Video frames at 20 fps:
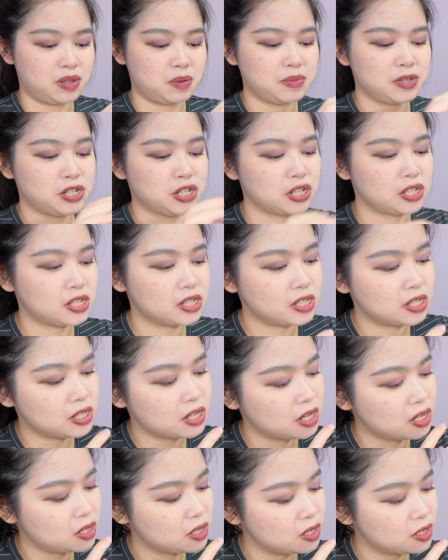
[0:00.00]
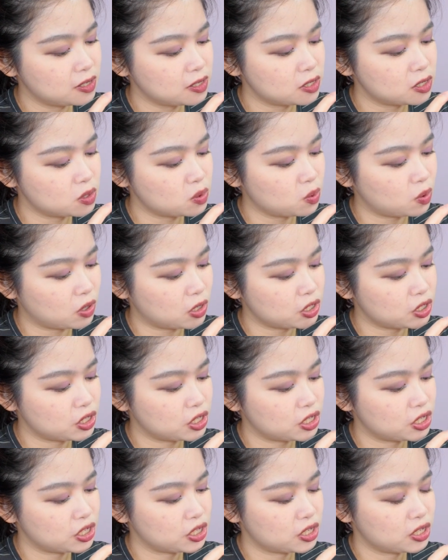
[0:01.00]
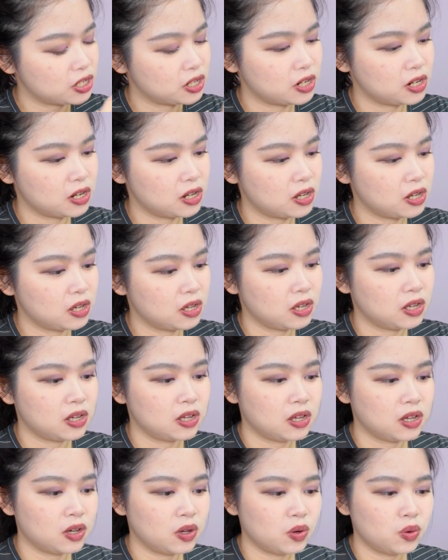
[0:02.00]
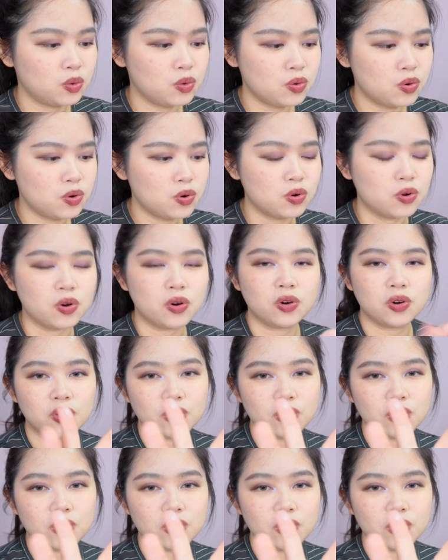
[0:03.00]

Let me just swatch. Ooh,